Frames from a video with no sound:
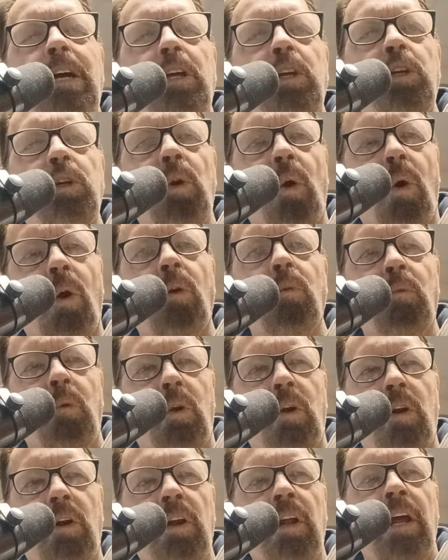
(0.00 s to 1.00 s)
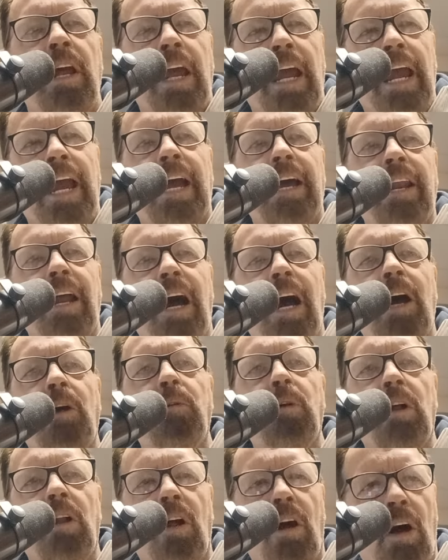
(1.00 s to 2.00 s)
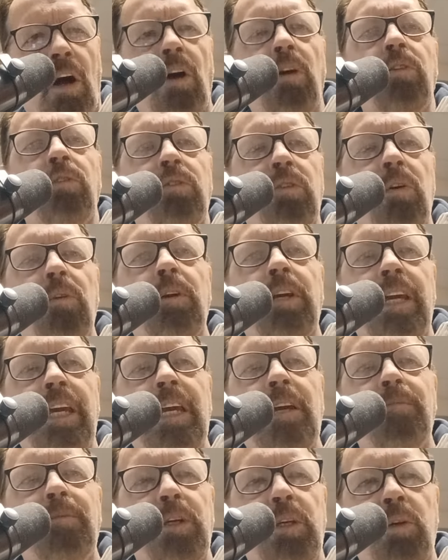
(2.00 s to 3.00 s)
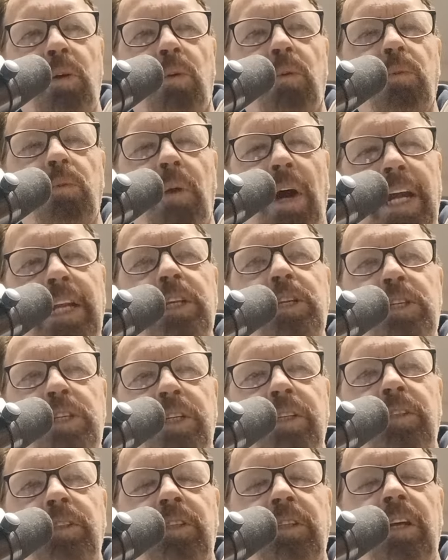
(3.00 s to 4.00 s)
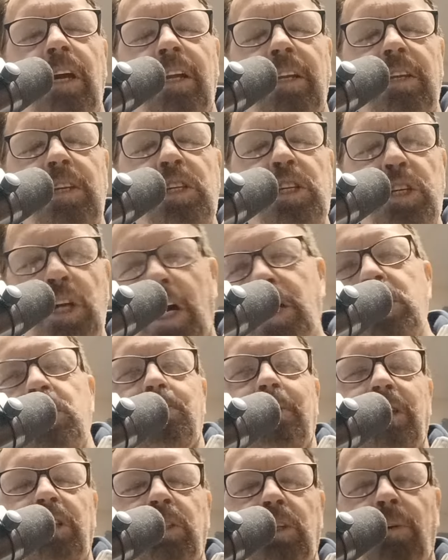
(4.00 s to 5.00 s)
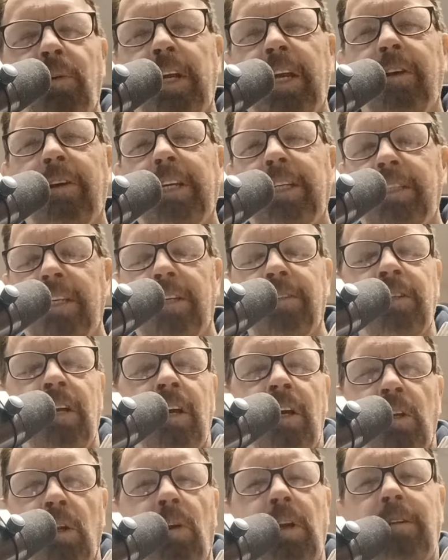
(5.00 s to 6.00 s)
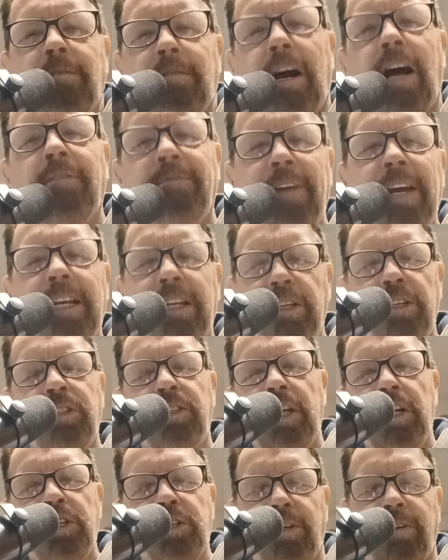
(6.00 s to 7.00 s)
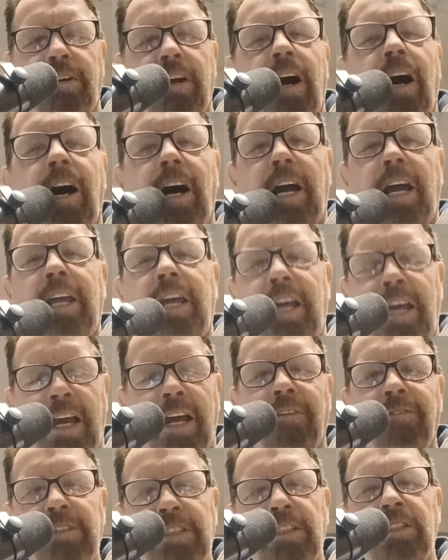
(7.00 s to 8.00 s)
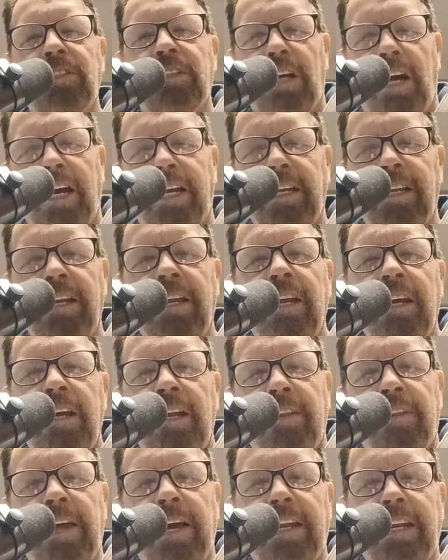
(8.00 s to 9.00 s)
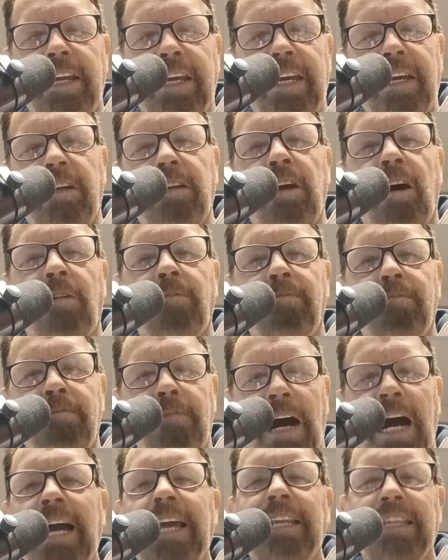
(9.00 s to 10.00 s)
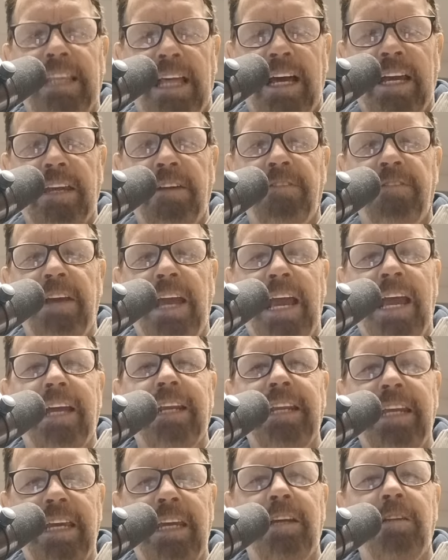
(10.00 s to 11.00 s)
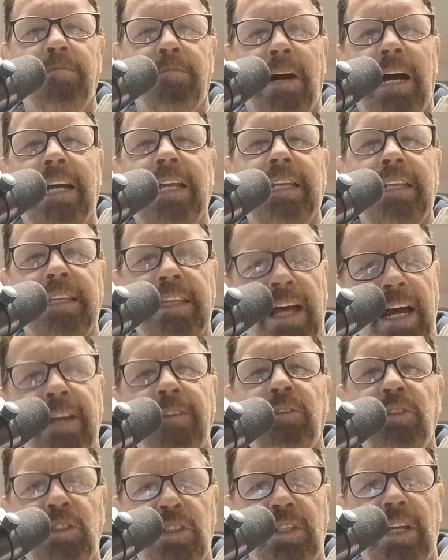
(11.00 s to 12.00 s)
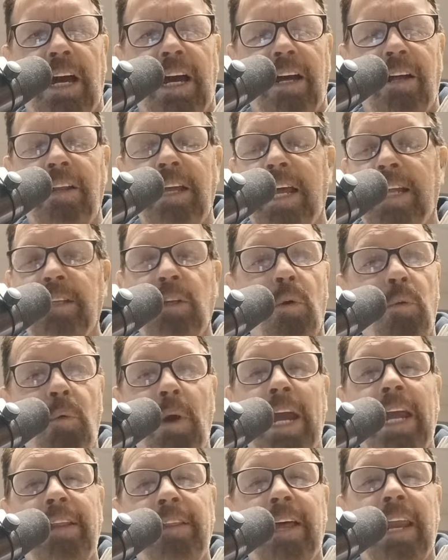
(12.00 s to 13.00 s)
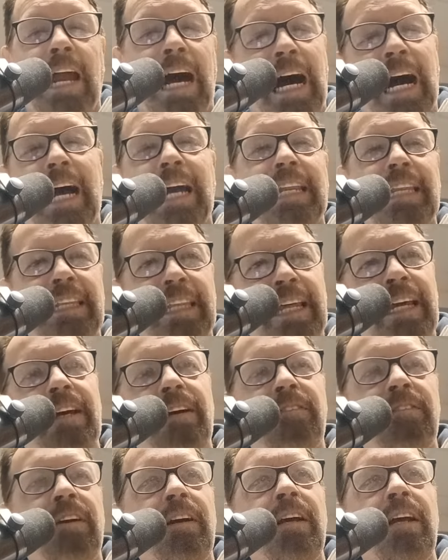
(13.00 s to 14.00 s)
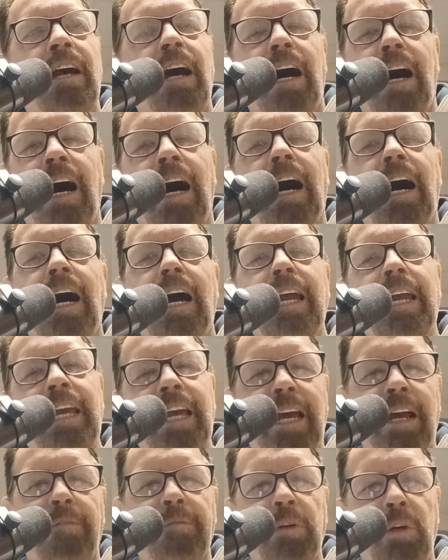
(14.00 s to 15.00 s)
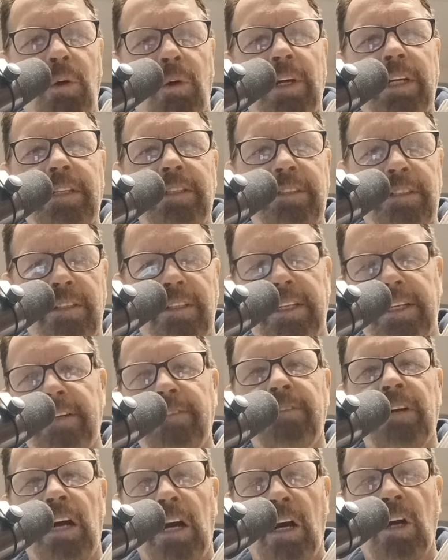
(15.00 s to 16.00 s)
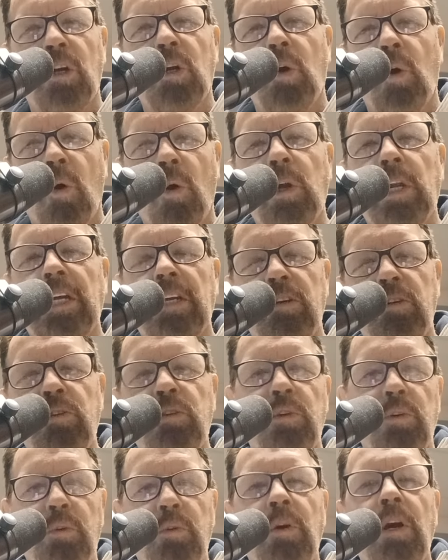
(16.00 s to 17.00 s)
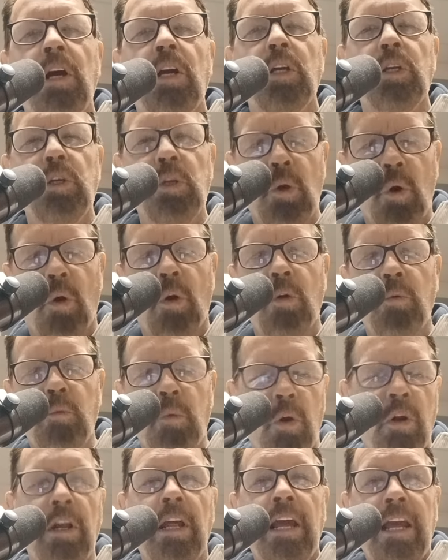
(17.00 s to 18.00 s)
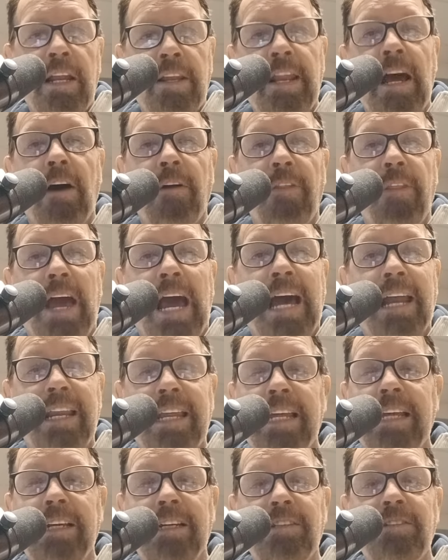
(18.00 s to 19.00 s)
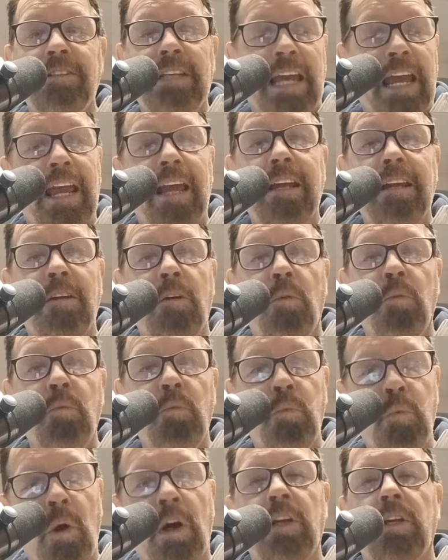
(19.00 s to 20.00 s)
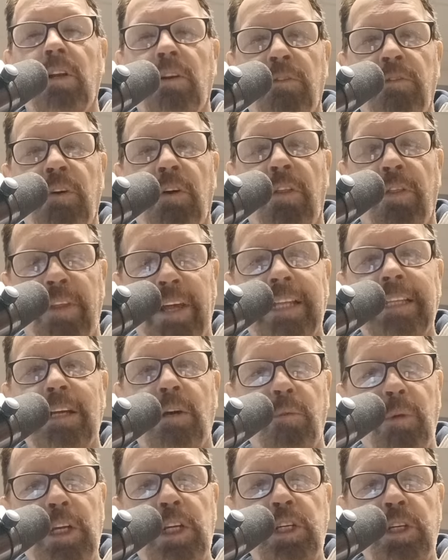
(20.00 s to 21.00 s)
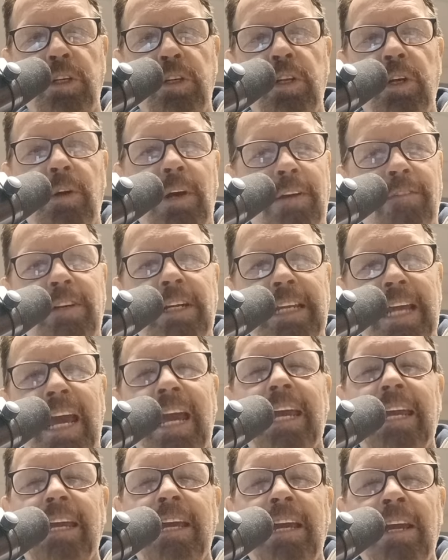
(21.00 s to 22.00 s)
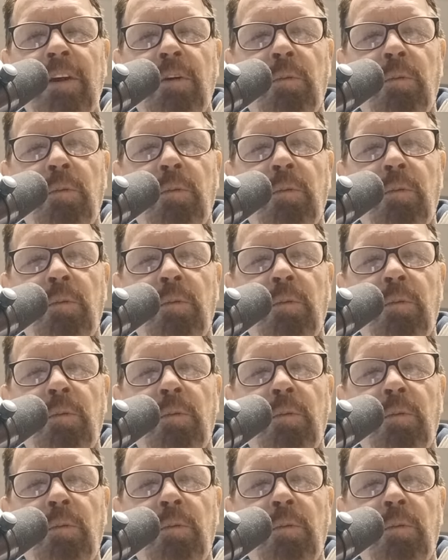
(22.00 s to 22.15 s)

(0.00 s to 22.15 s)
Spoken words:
your word, and I will also keep your righteous judgment. So here he says, Lord, I've made a decision. I have decided that in my life and in my lifestyle and the way that I live, I am going to live according to your word. Now, that is a wonderful thing that we should do every day.